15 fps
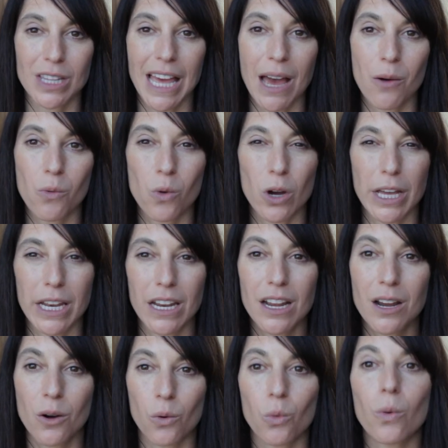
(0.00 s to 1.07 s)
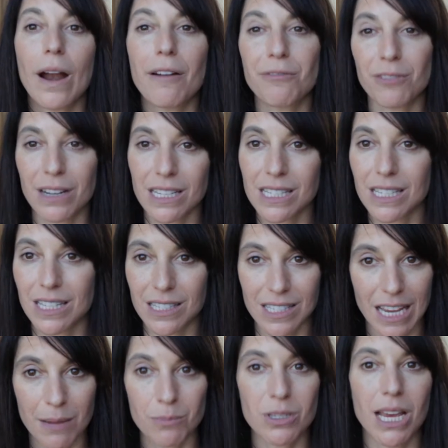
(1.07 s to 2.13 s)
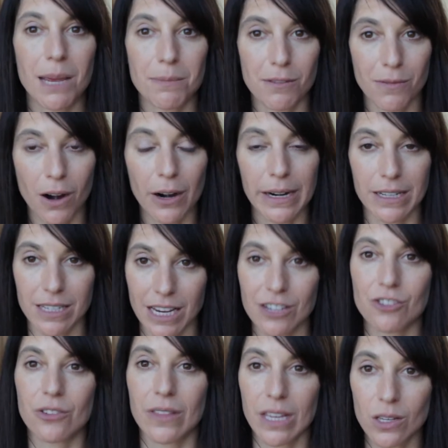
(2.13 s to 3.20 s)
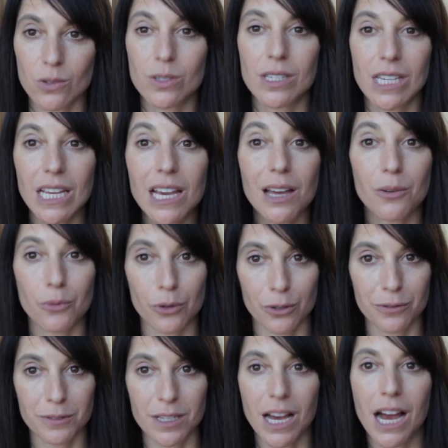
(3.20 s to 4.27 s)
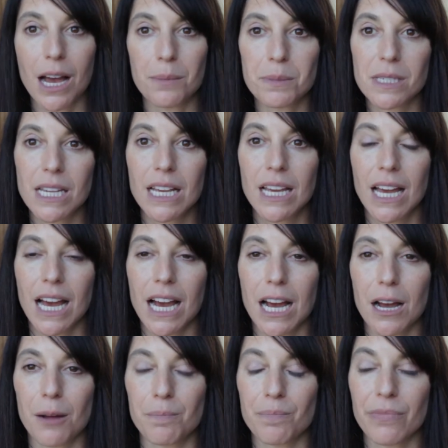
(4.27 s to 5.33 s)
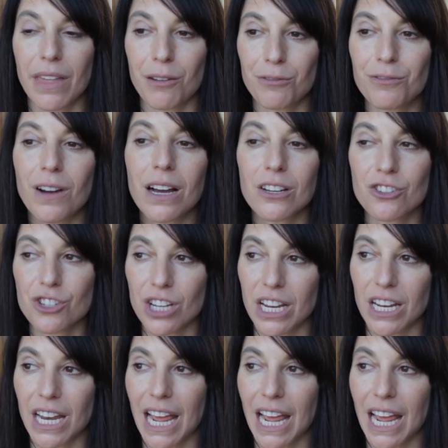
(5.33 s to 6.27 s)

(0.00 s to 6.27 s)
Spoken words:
that would reference the same type of architecture that you see on rooftops, that function